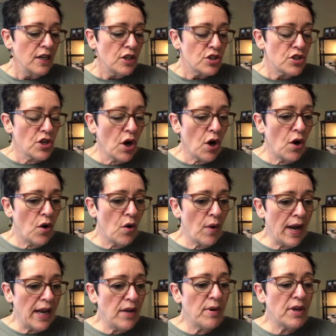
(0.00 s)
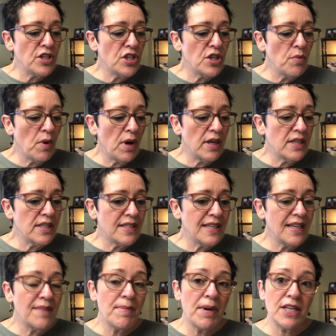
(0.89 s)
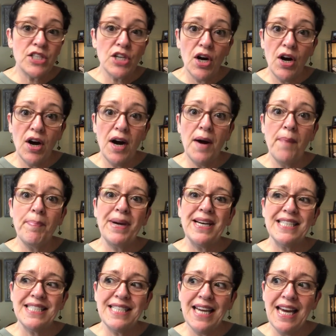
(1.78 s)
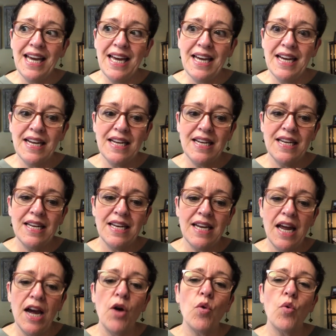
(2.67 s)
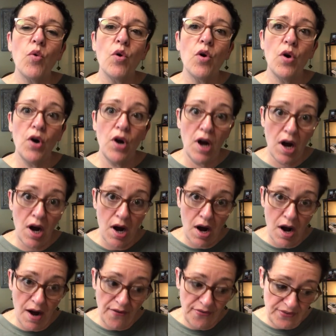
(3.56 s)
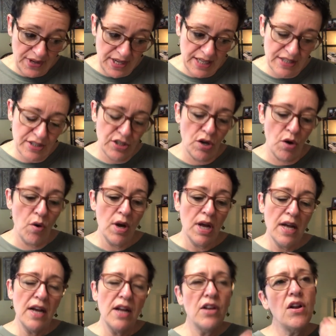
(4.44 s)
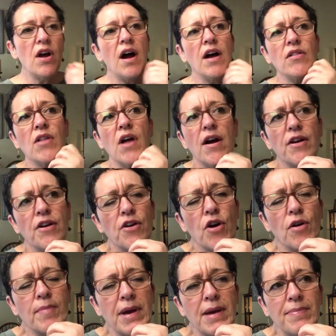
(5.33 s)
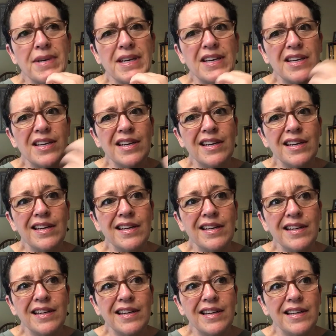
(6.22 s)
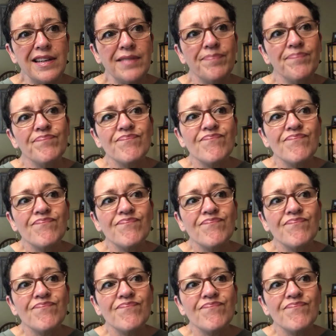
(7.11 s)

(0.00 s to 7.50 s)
she wanted to see my top 10 coffees. So not long ago, maybe